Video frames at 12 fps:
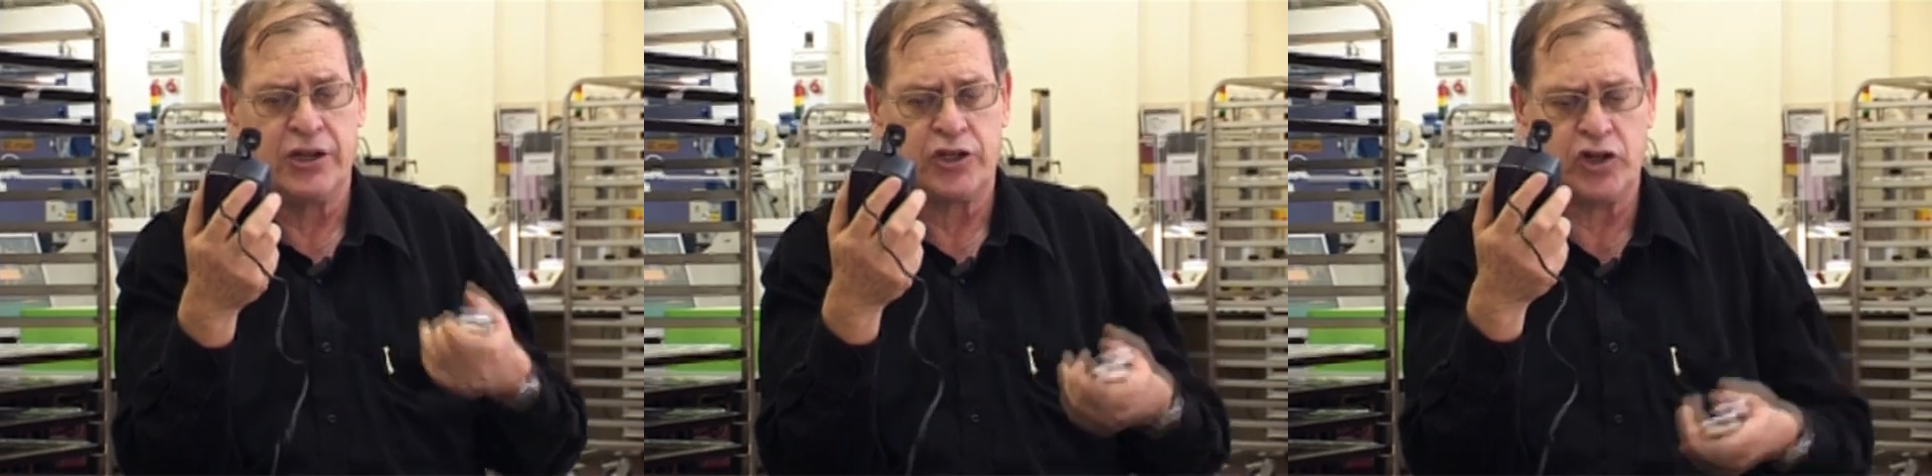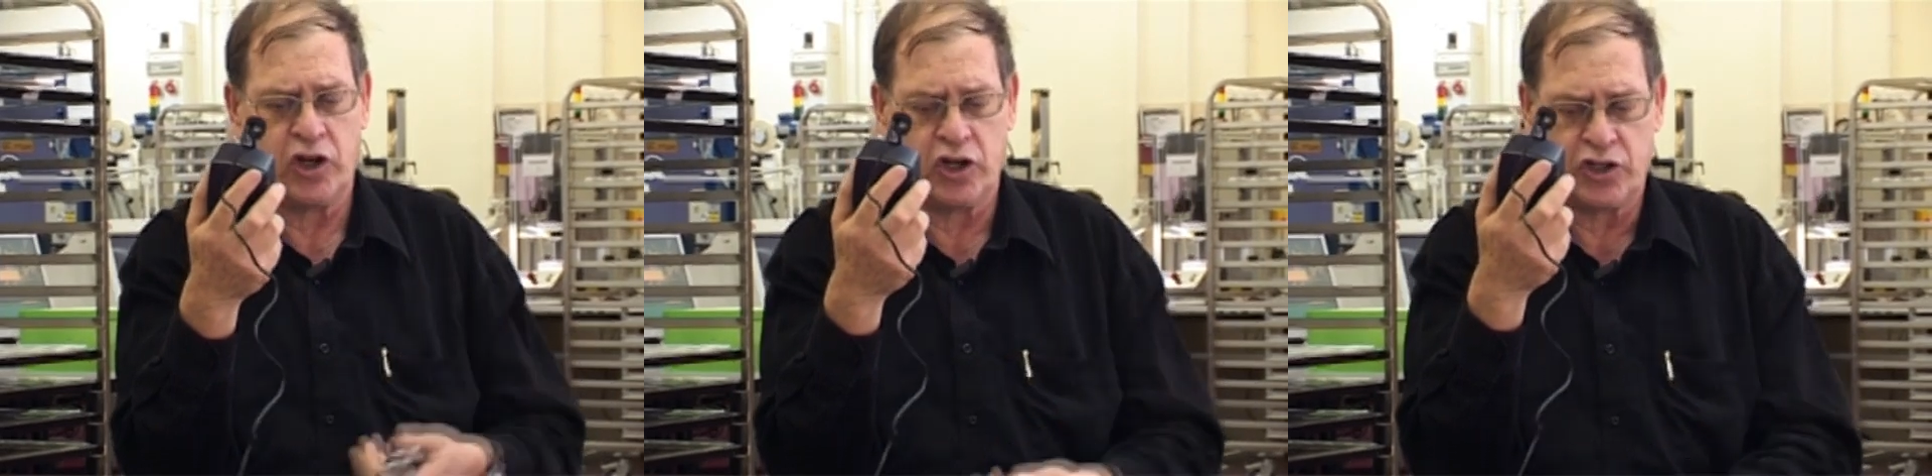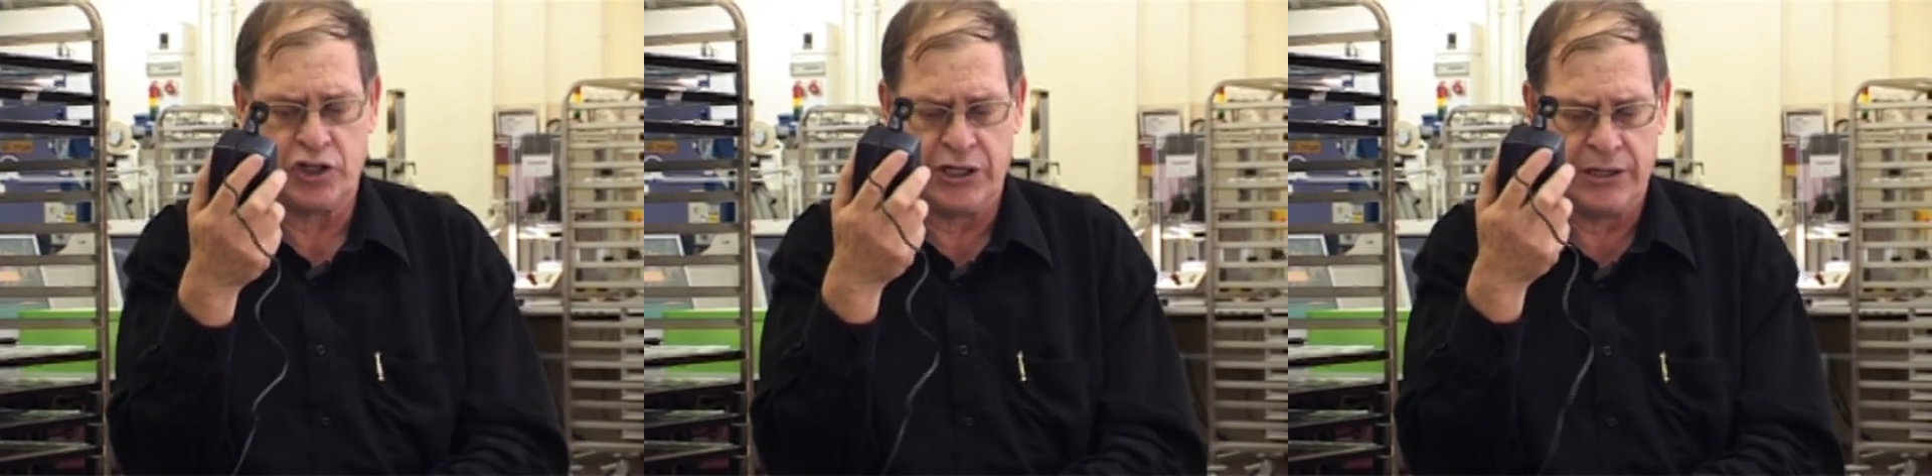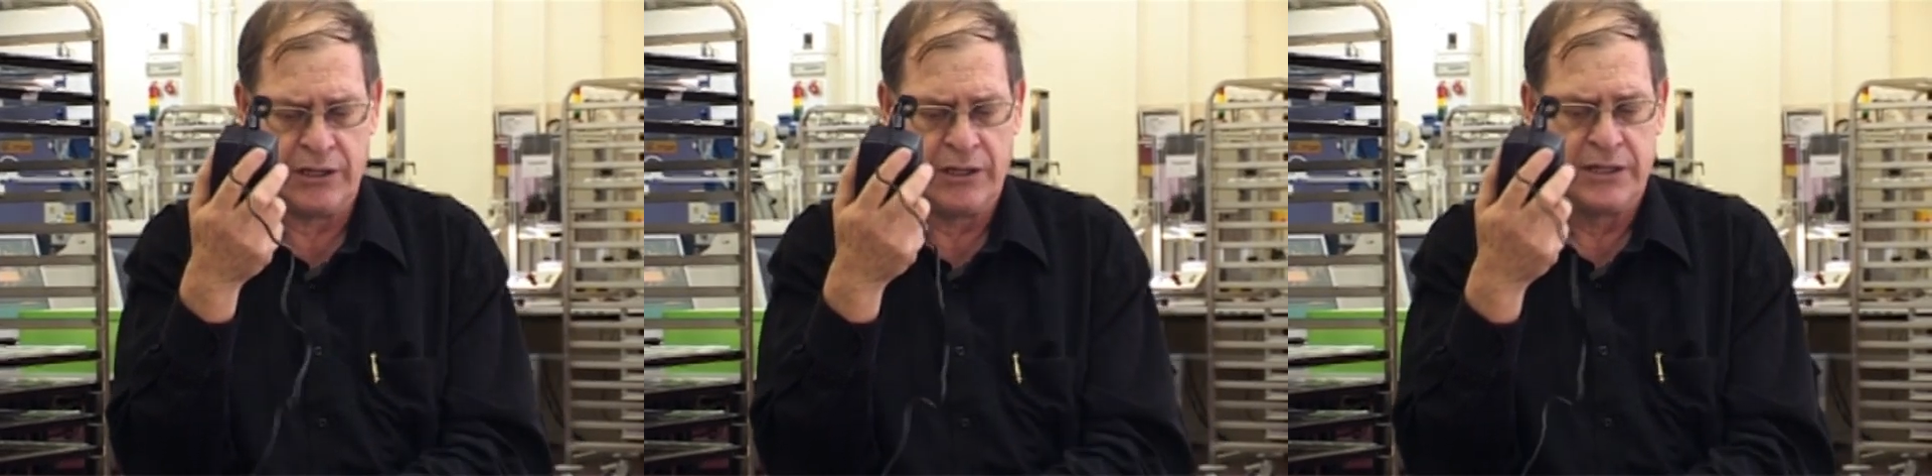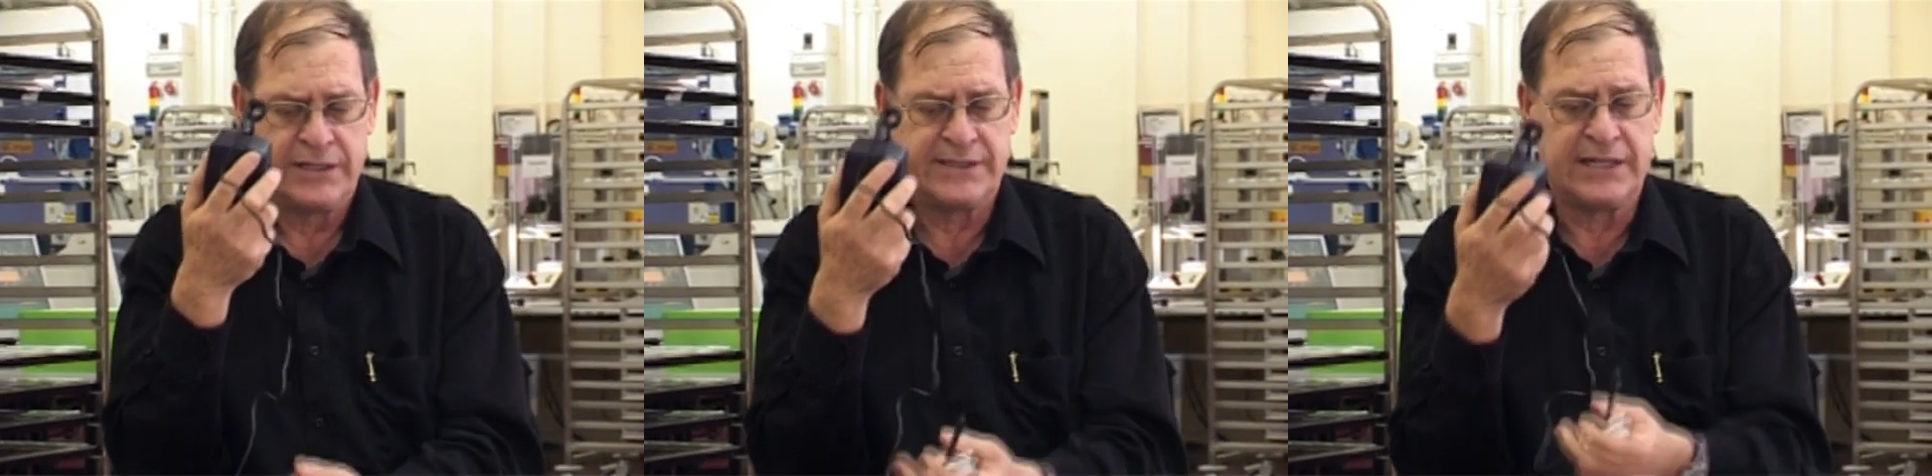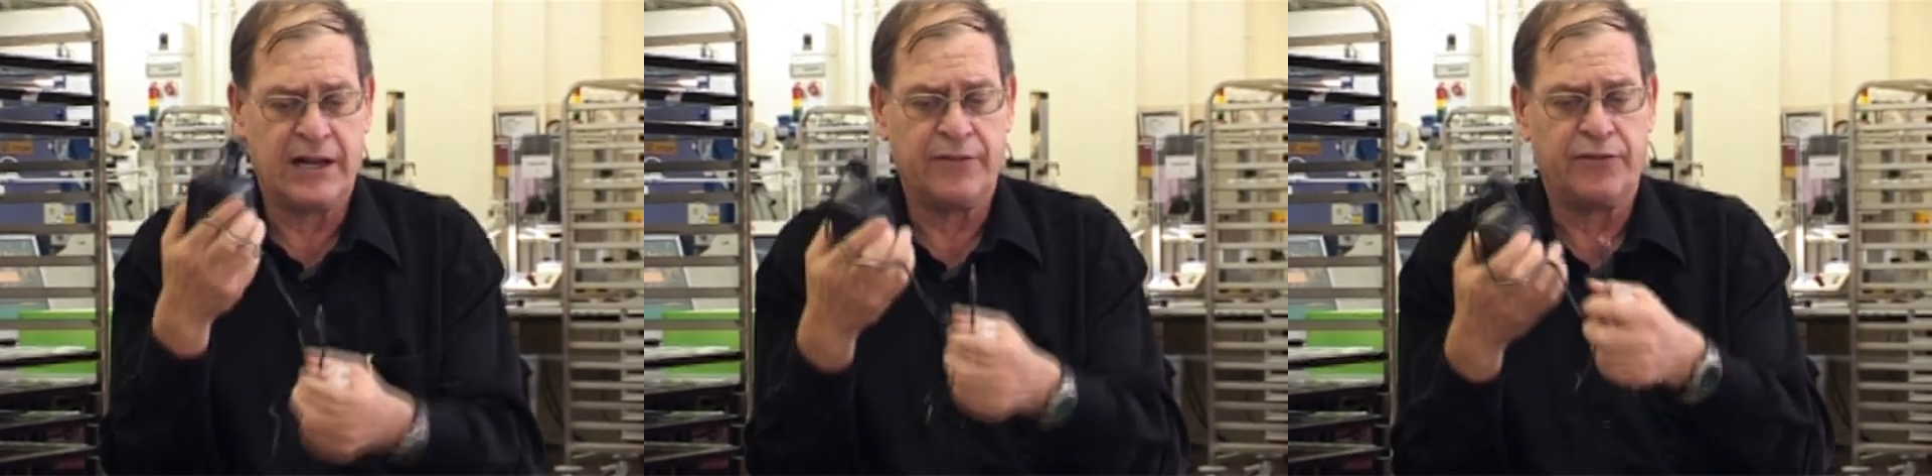charging
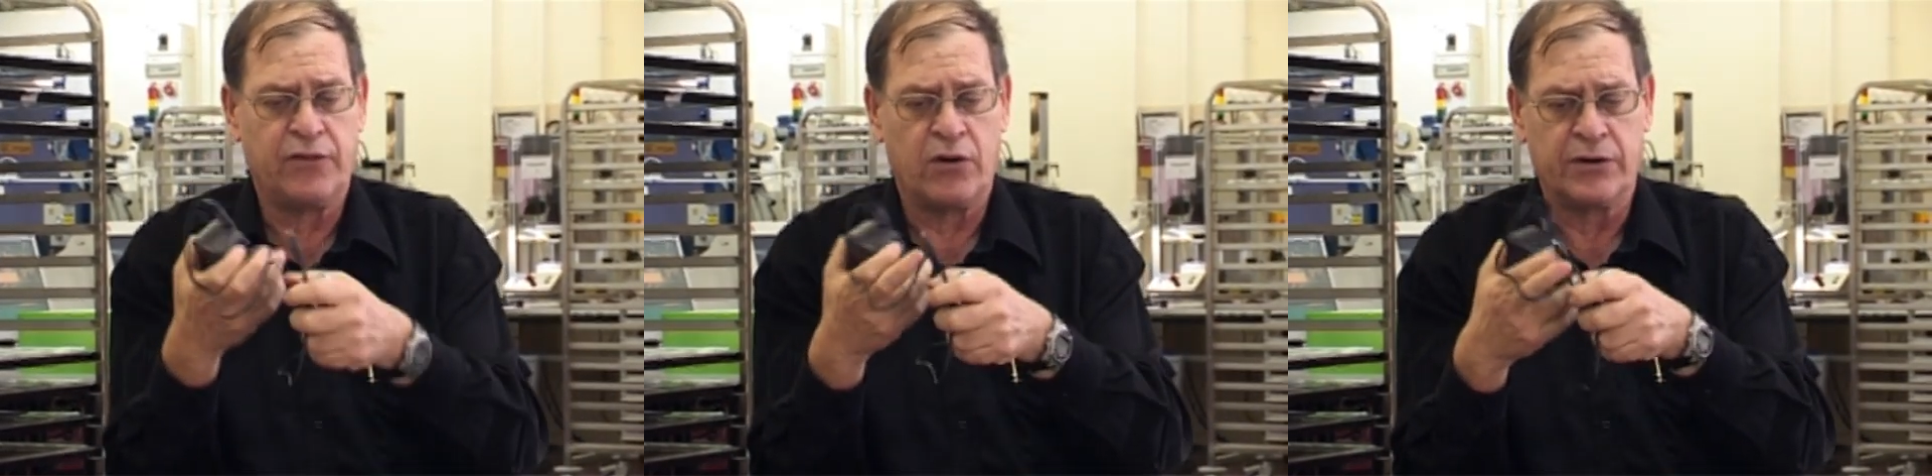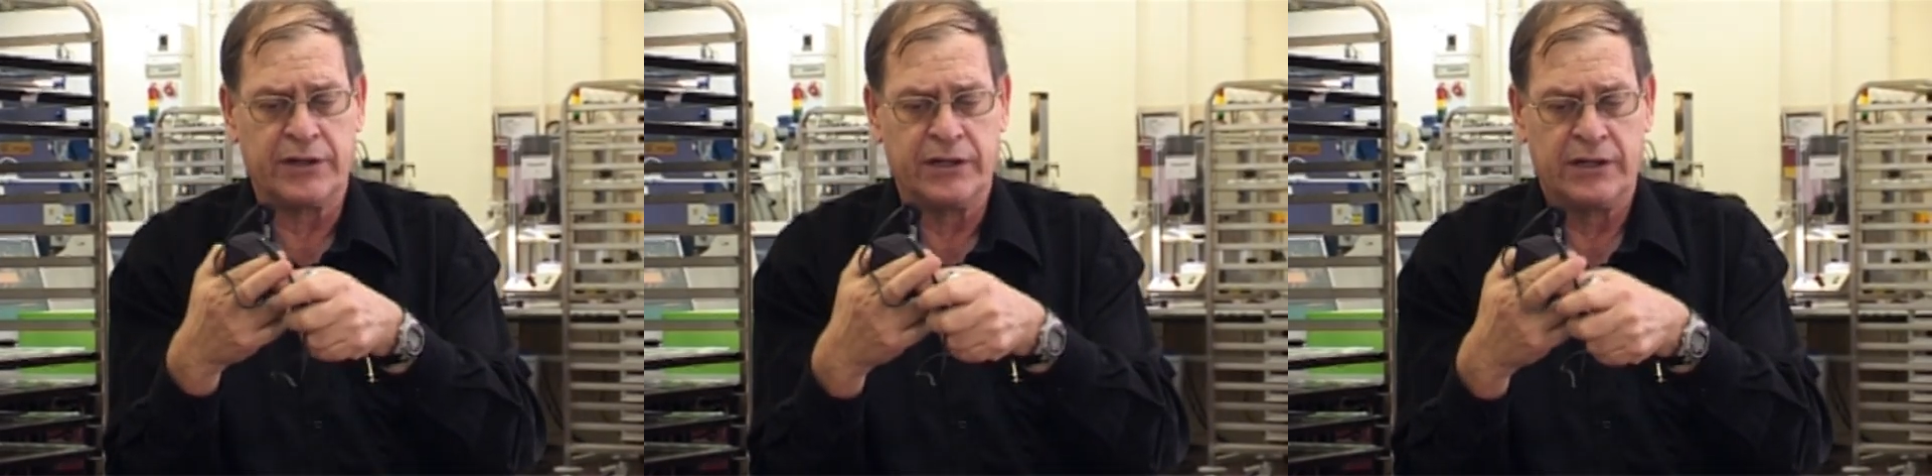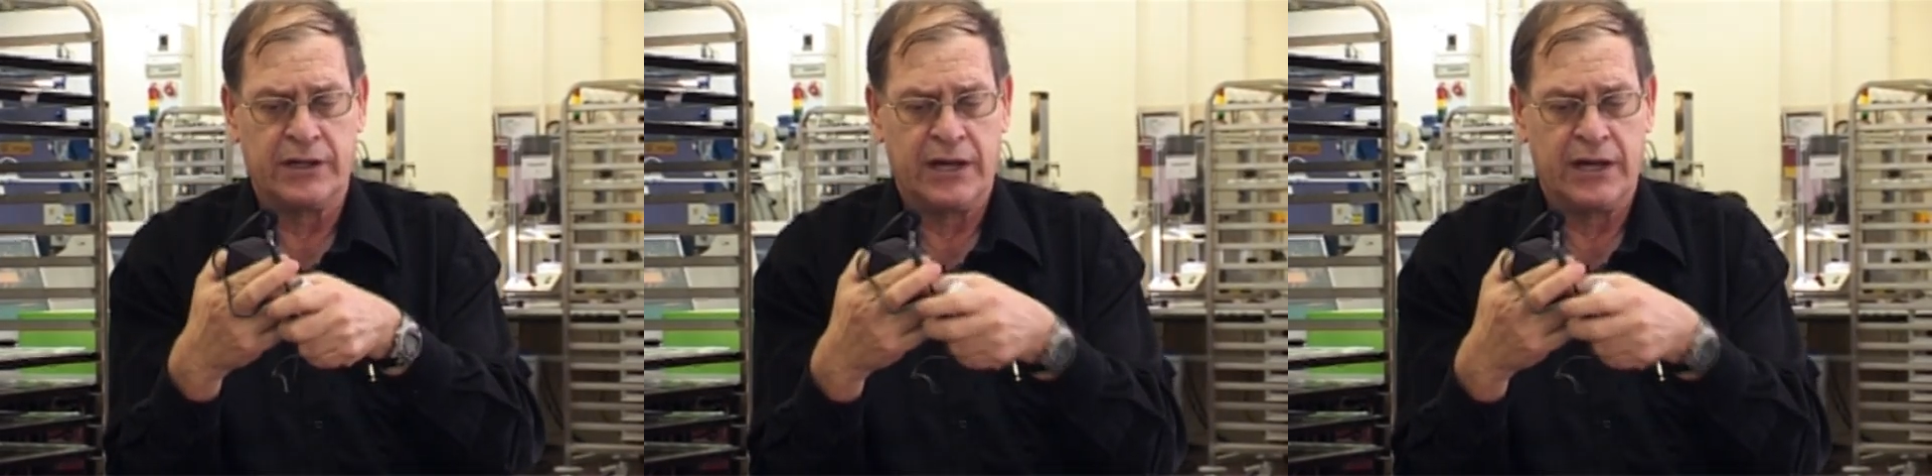cell phone